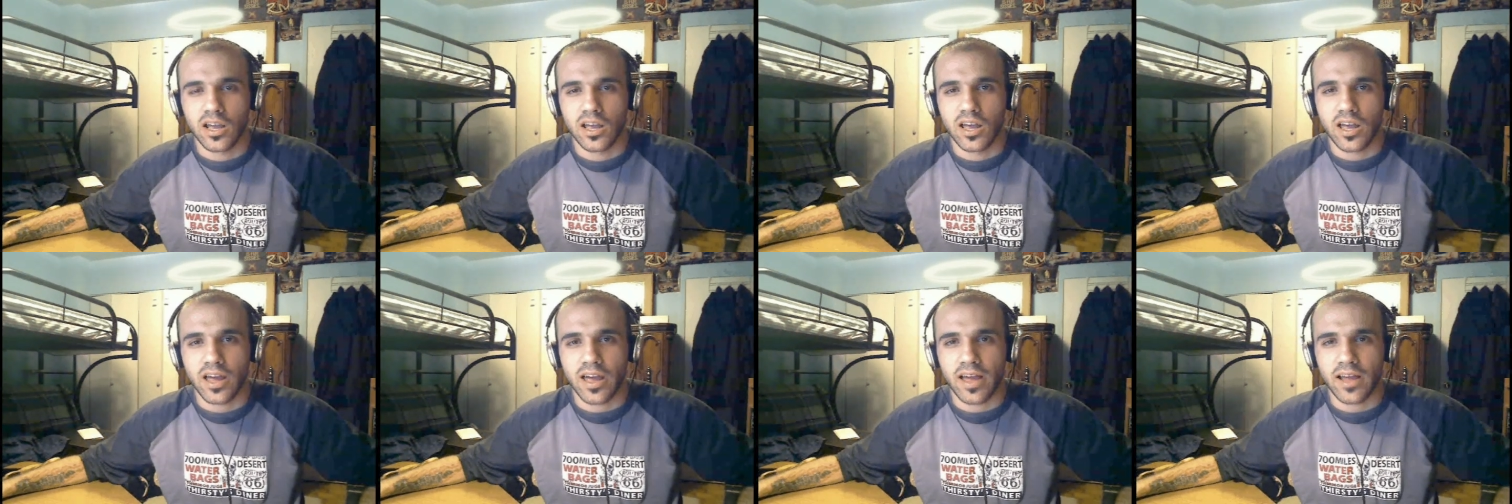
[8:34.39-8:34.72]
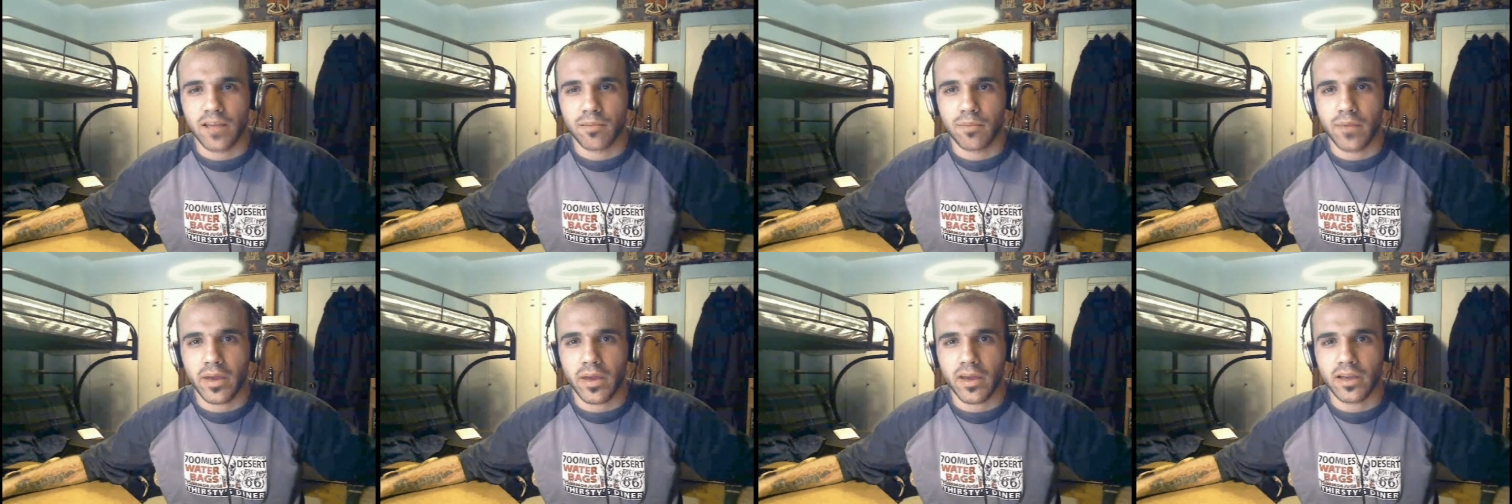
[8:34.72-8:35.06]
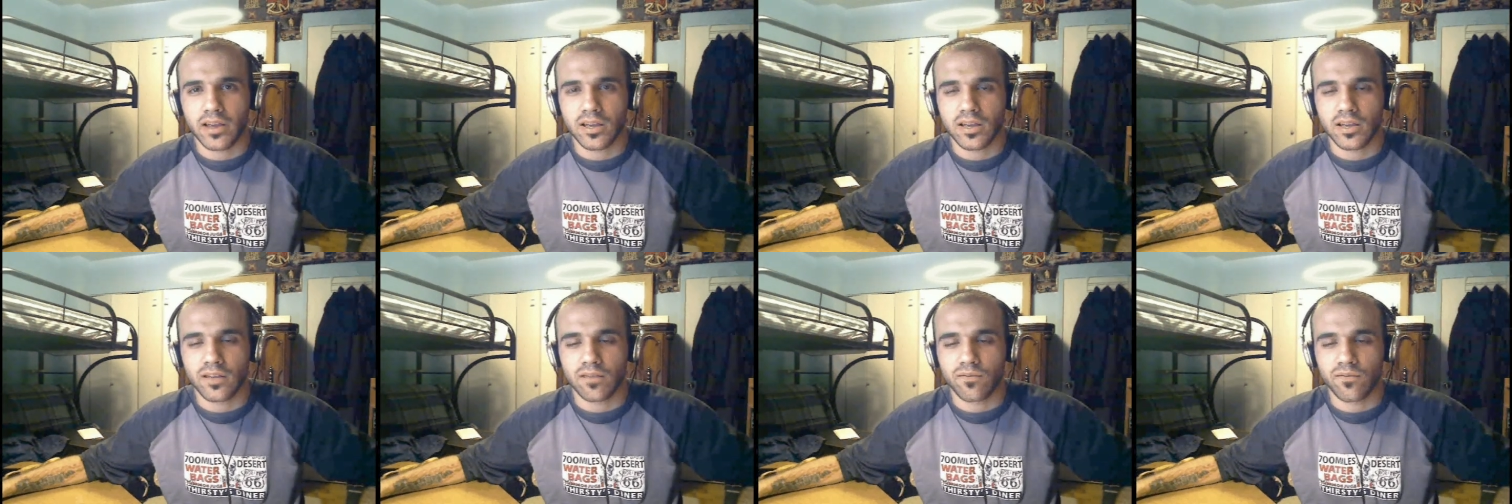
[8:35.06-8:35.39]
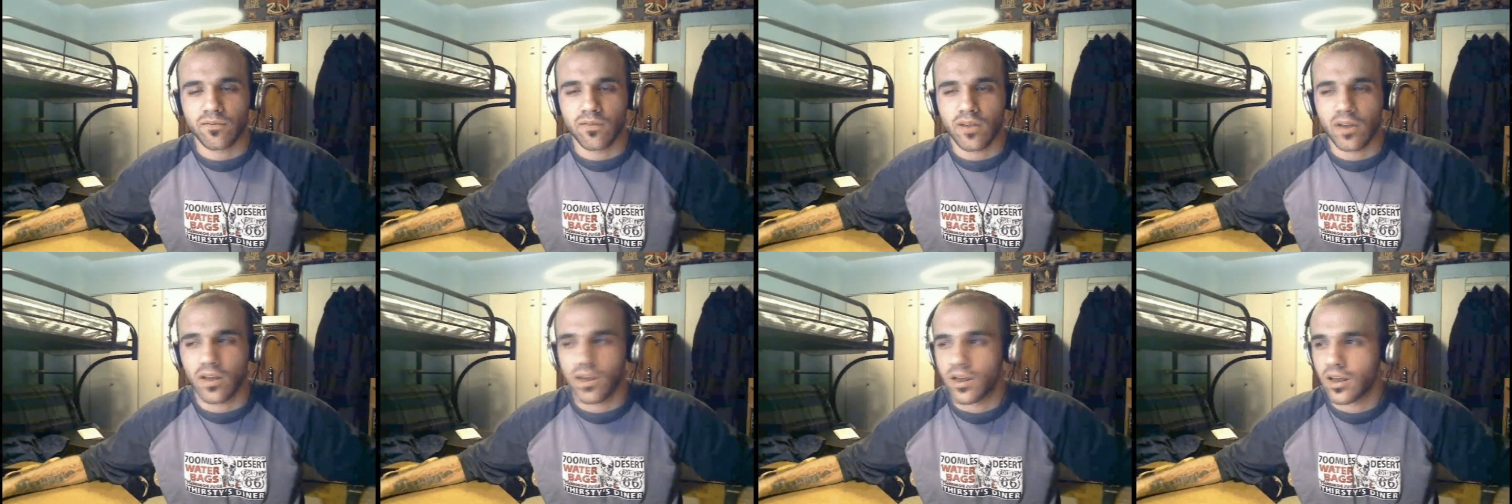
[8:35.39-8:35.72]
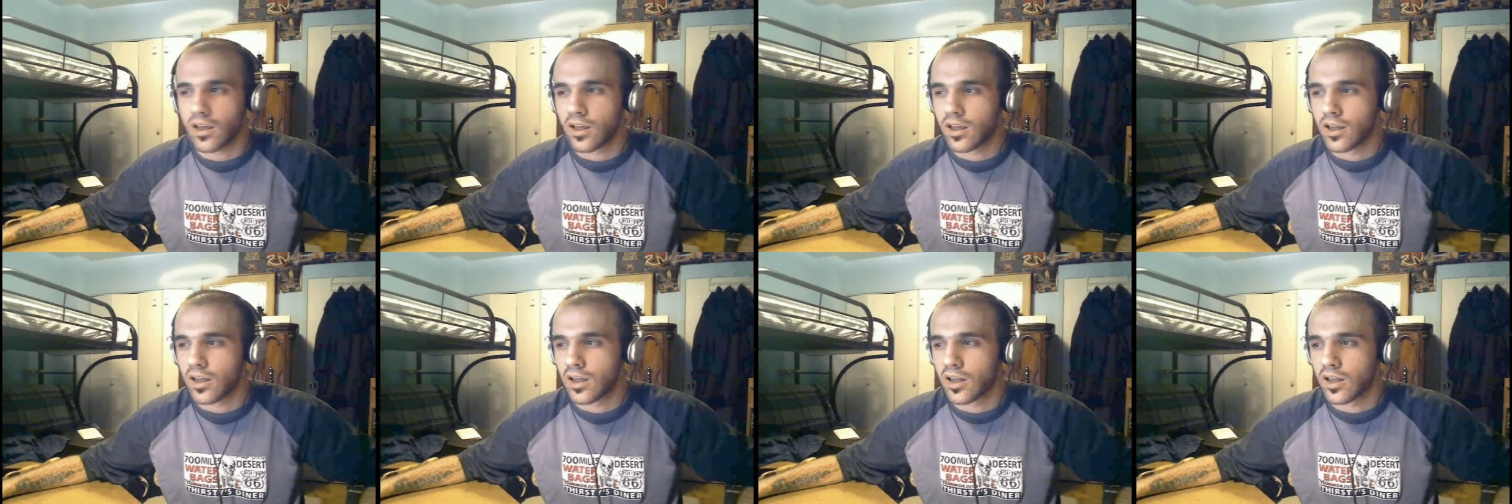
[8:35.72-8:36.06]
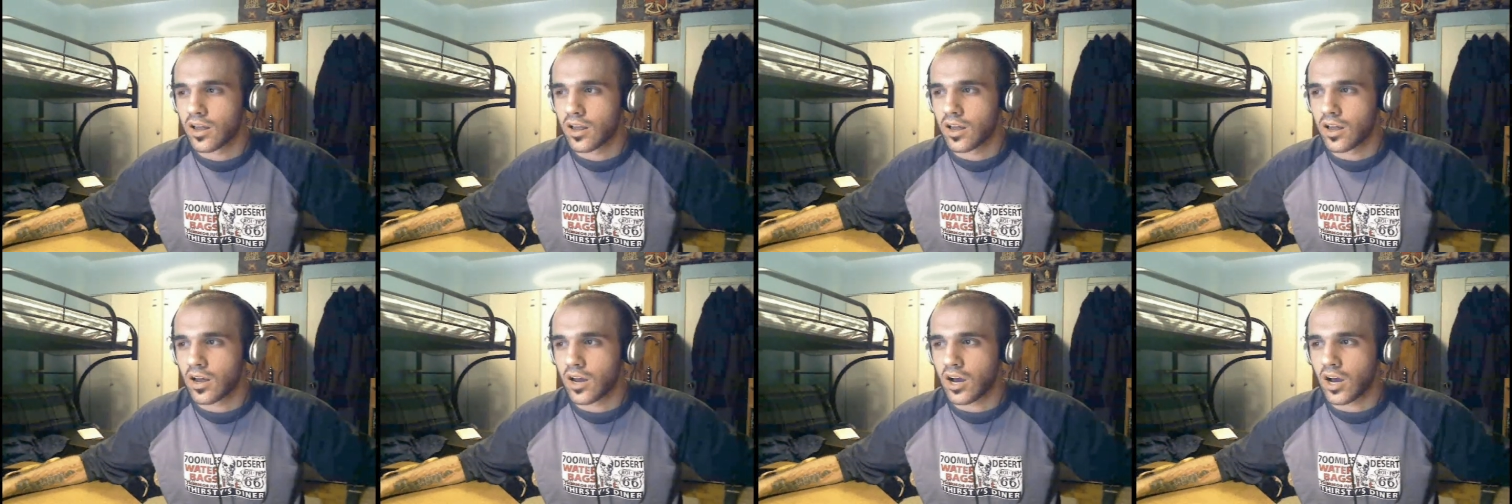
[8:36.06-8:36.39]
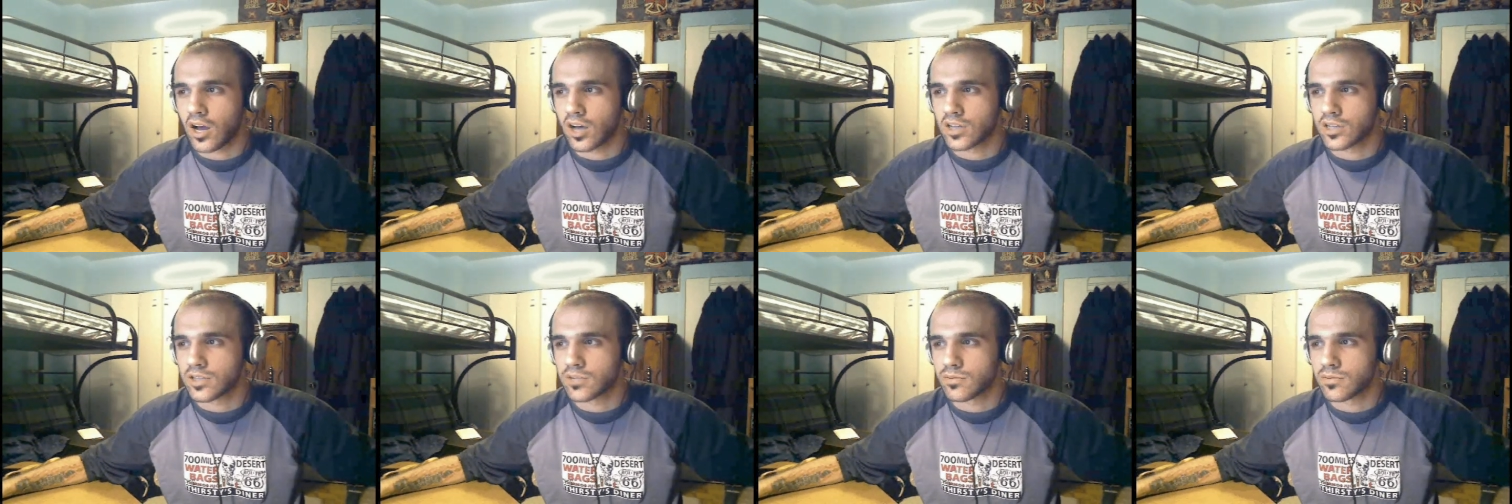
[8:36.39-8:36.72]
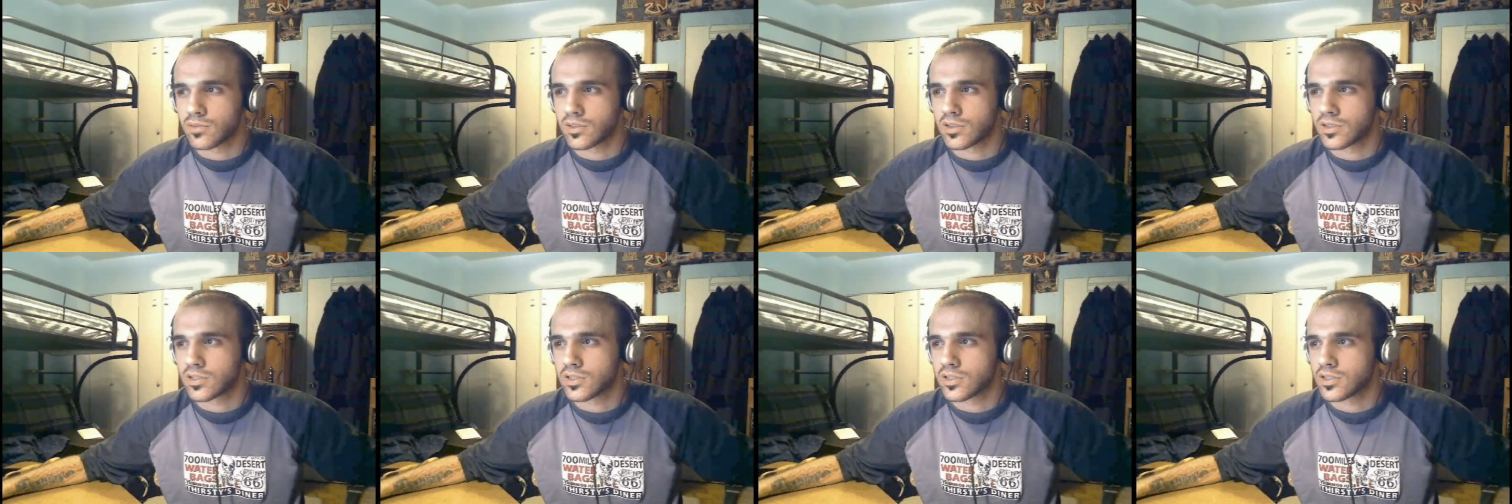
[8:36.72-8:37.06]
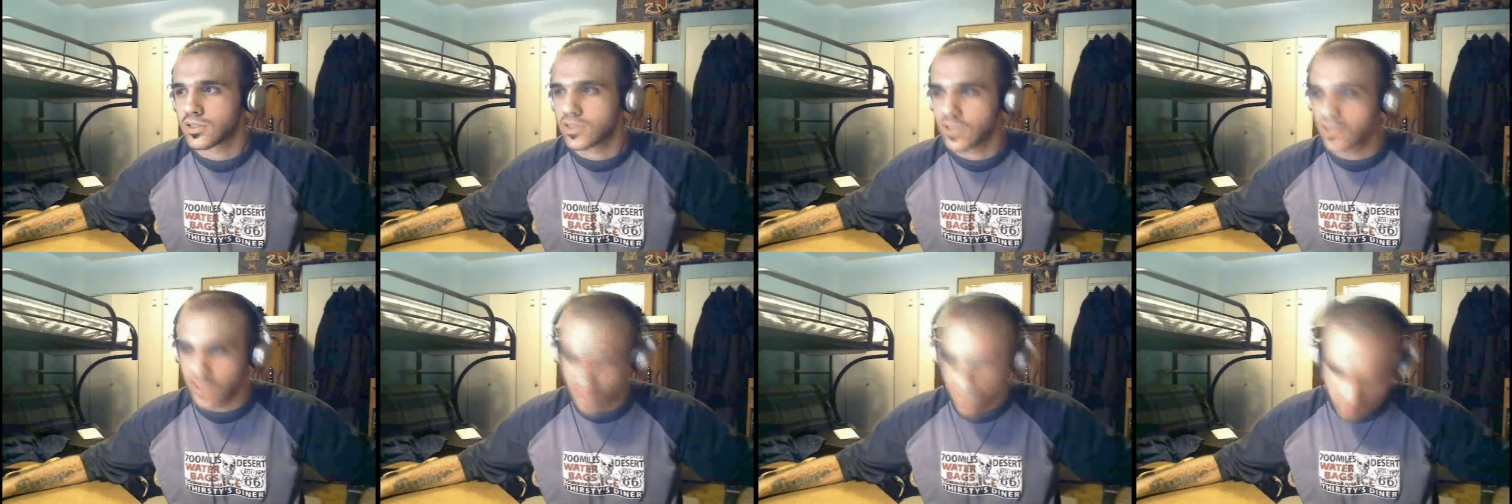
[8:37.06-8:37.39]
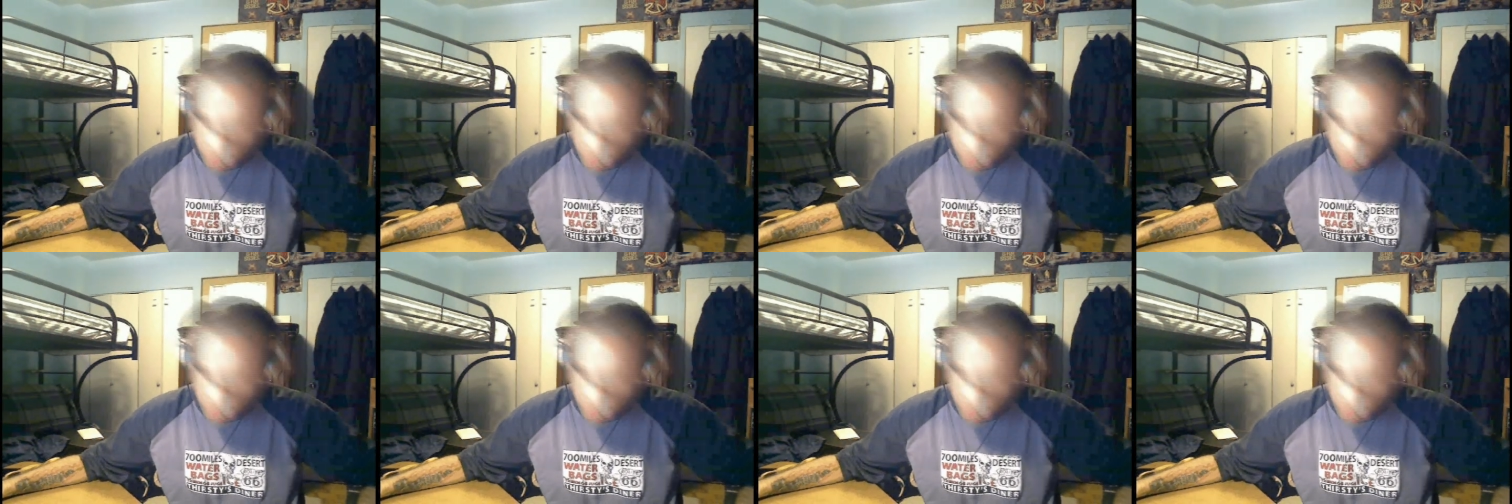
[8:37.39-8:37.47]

headbanging awesomeness. You